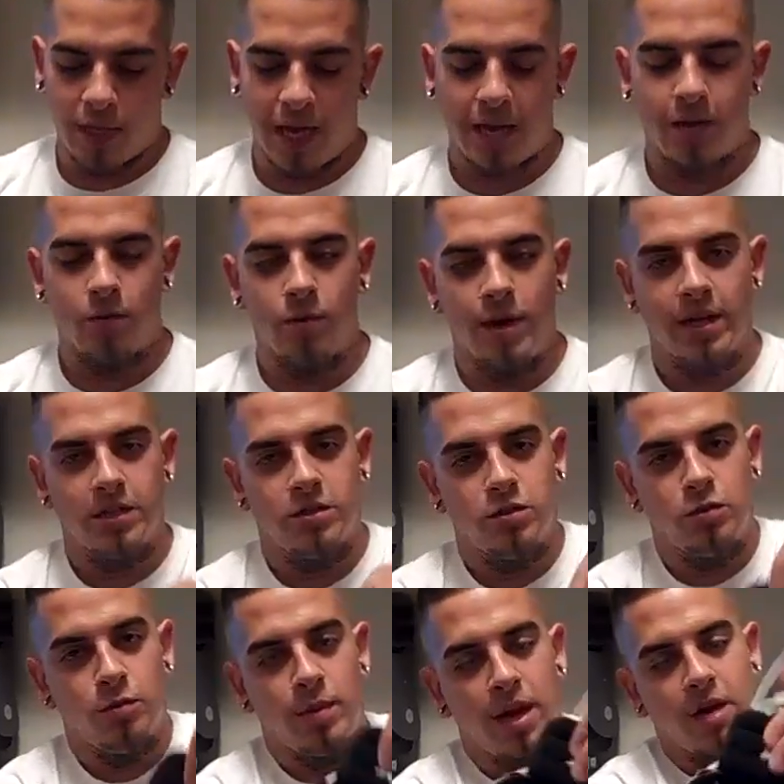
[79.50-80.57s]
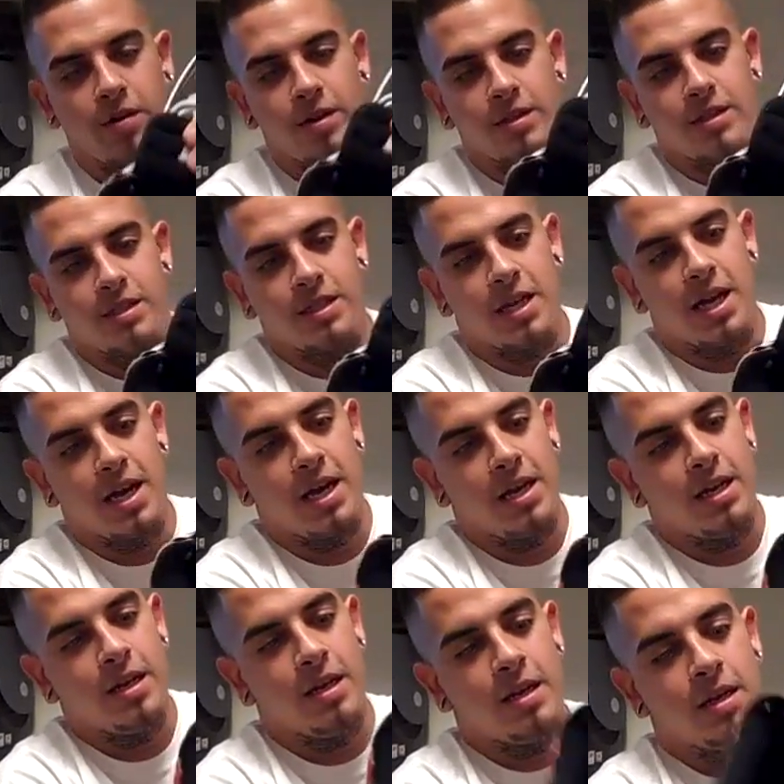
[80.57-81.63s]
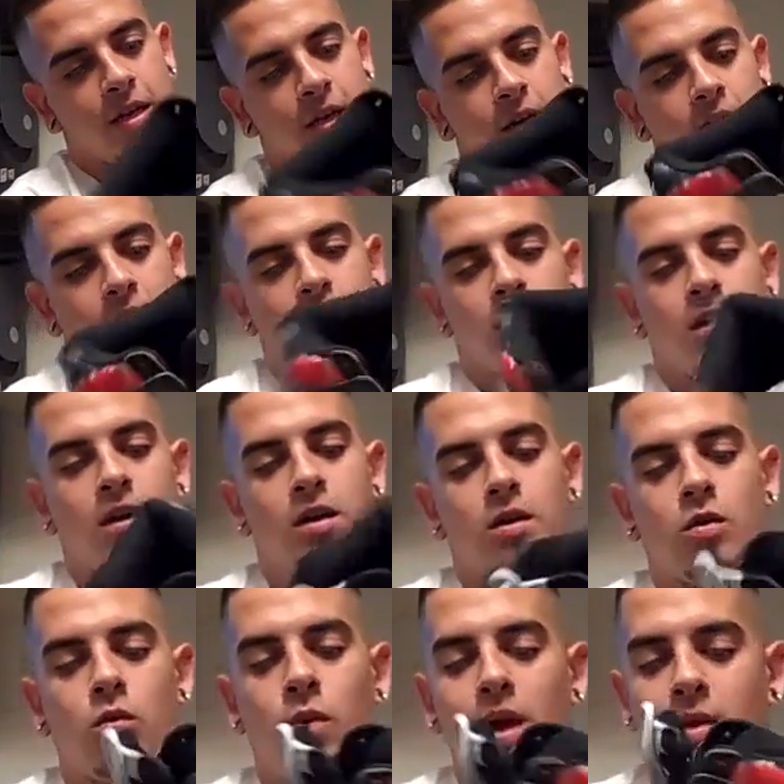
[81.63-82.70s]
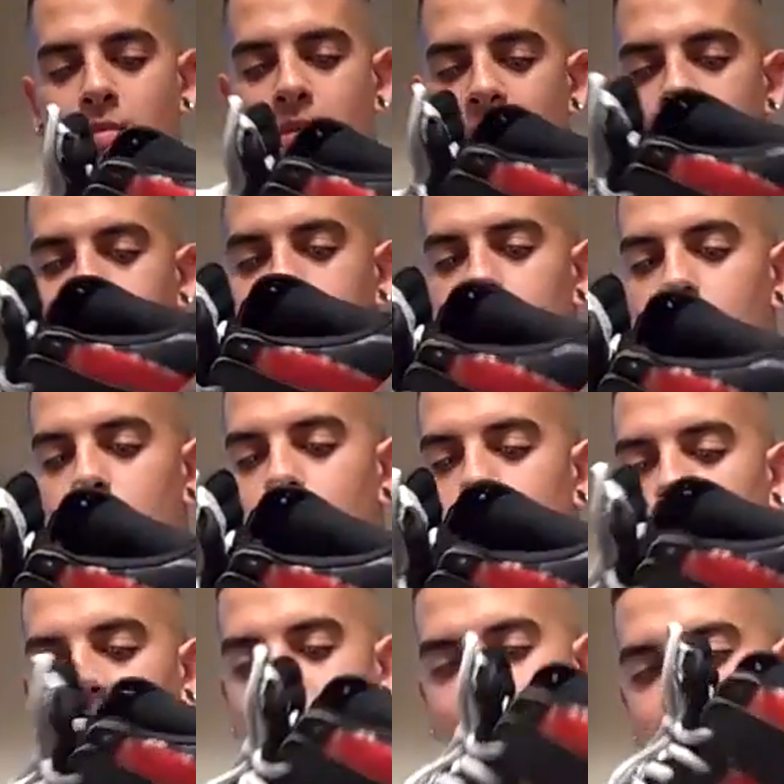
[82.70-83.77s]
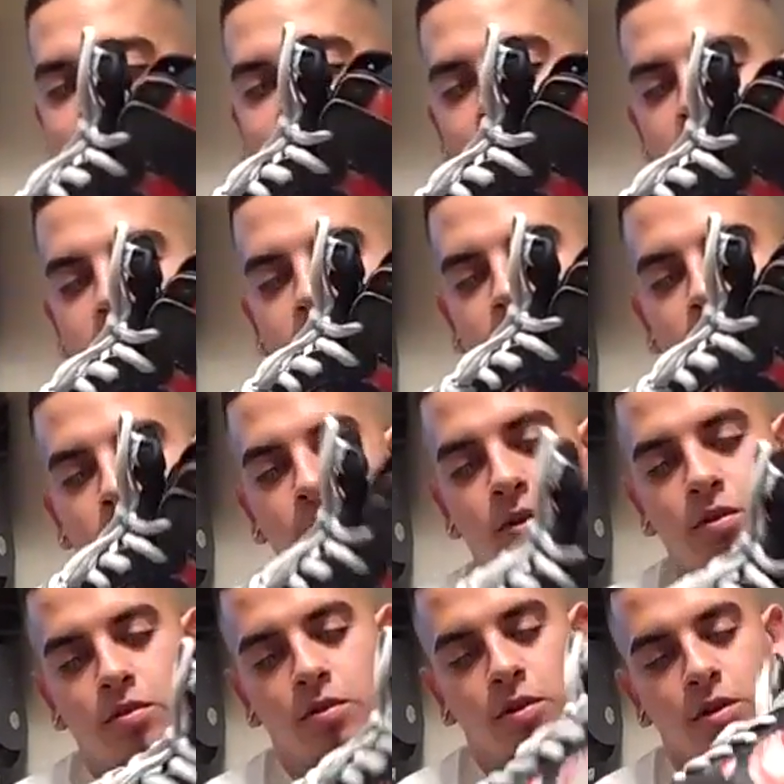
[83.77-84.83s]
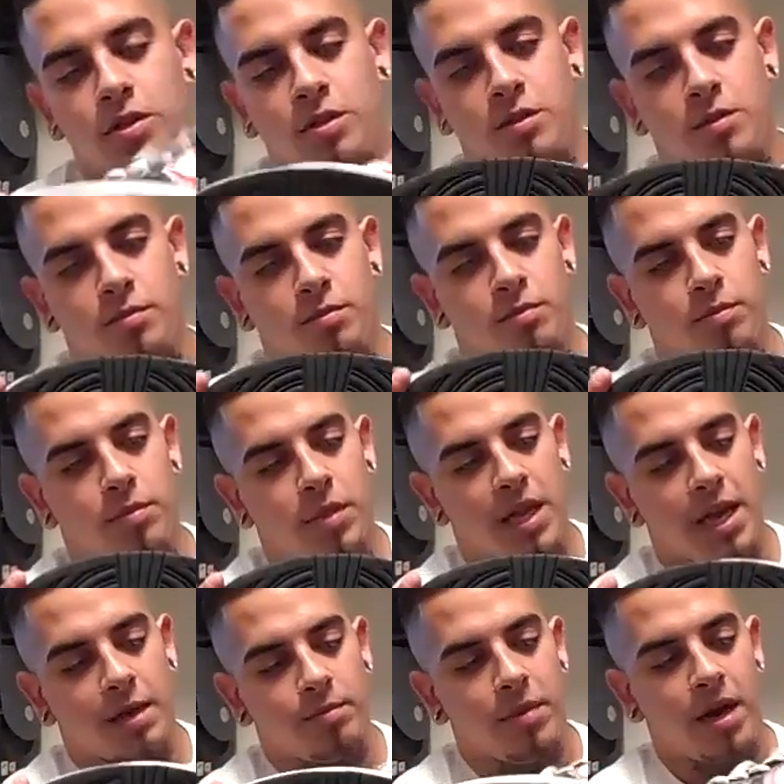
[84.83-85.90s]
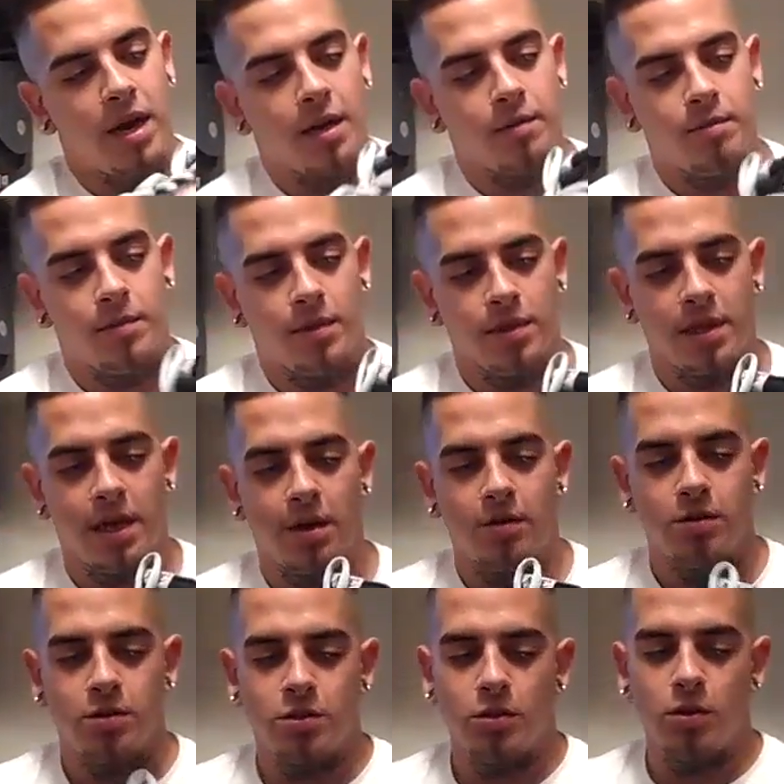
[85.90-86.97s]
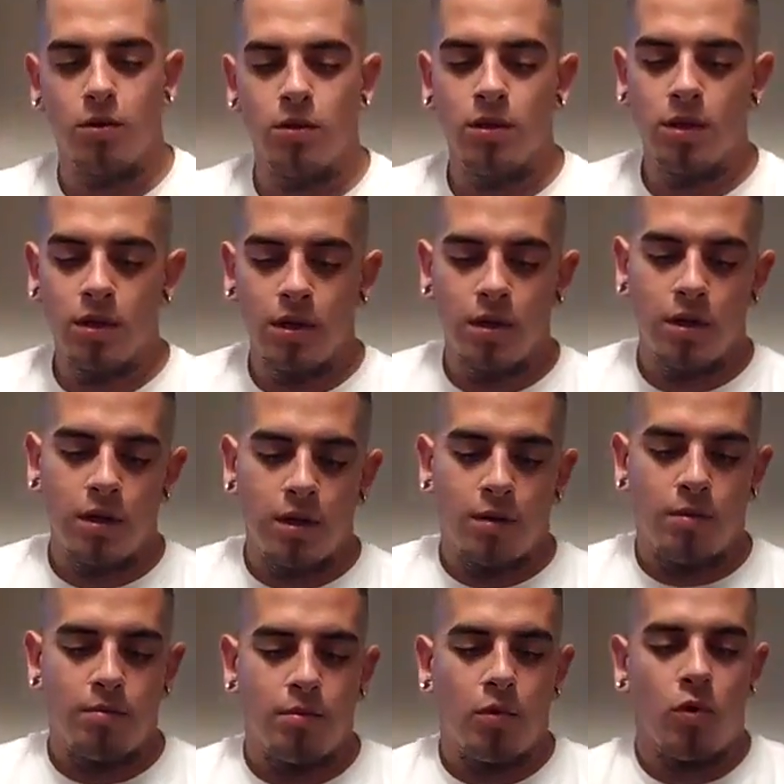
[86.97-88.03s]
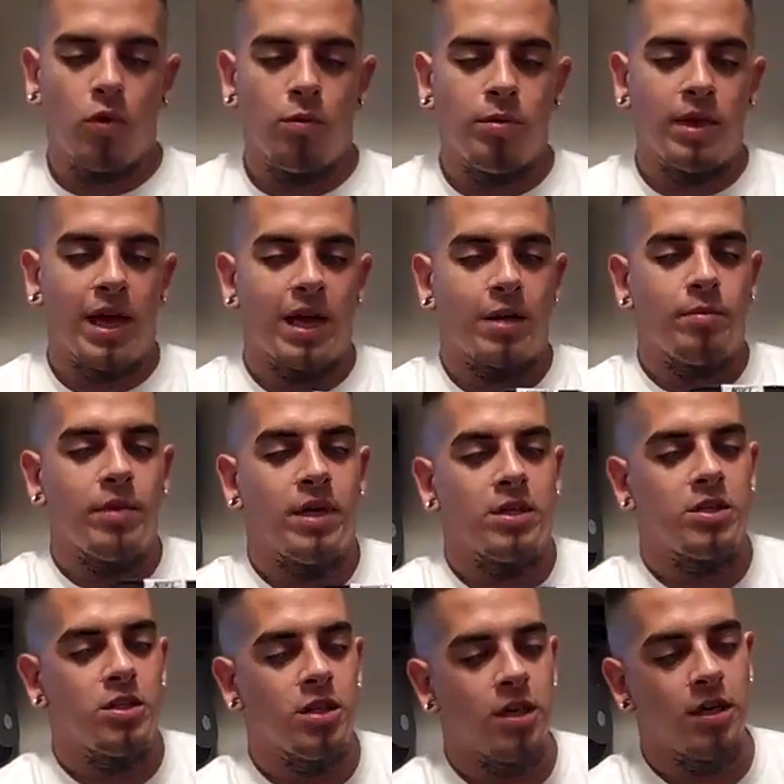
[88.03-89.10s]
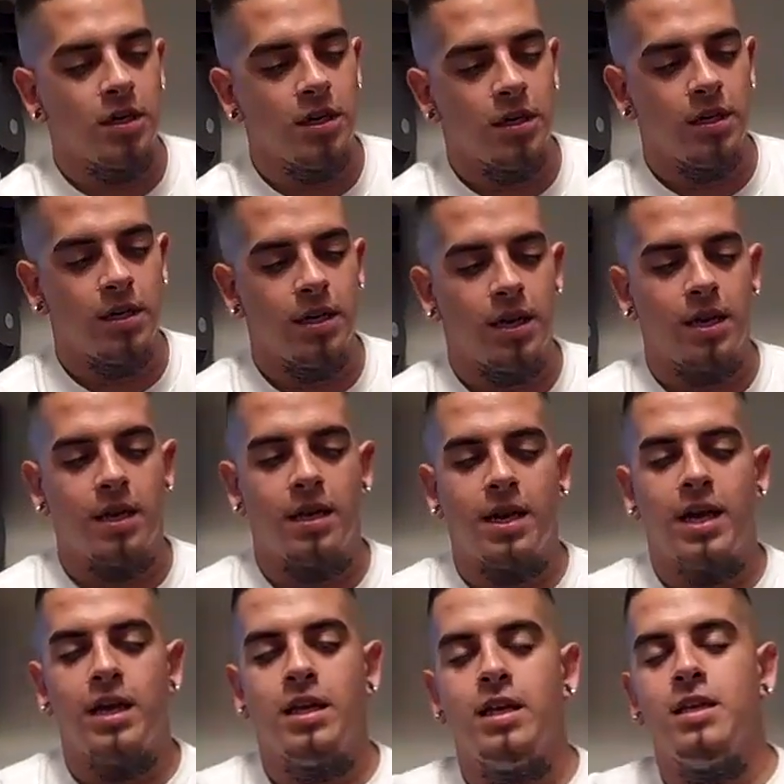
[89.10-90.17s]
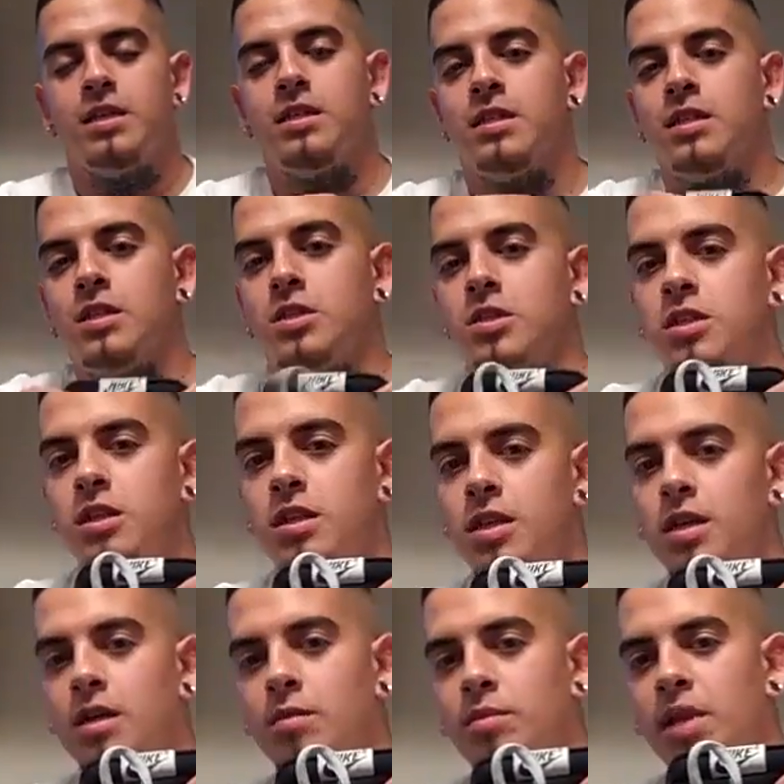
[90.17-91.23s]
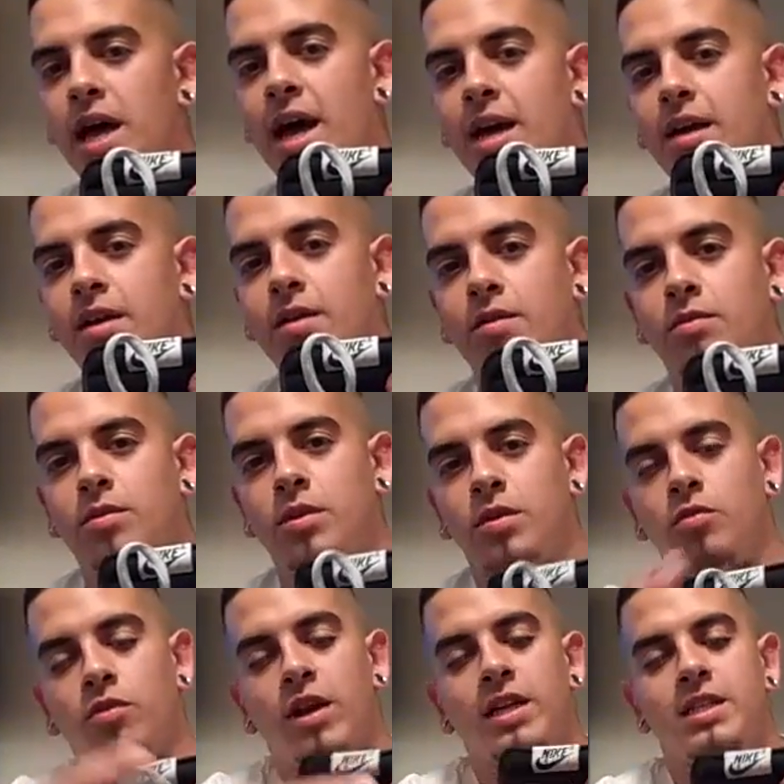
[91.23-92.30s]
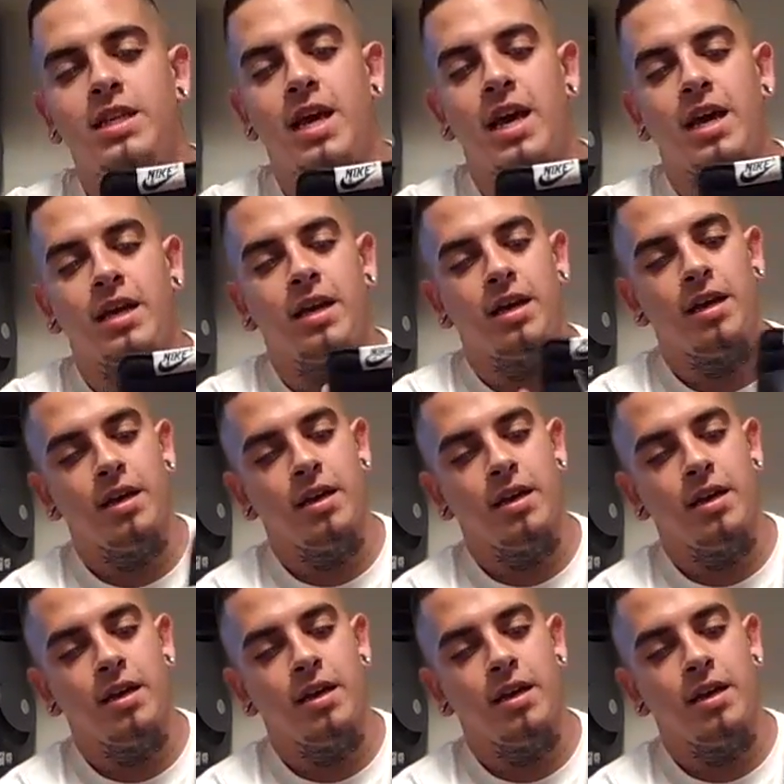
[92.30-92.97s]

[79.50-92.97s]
Black and white zoom air inside. Uh, white midsole, white stitching going across, black bottom on the outer sole, old black mesh tongue, and Nike stitched in uh, black with the gray tag.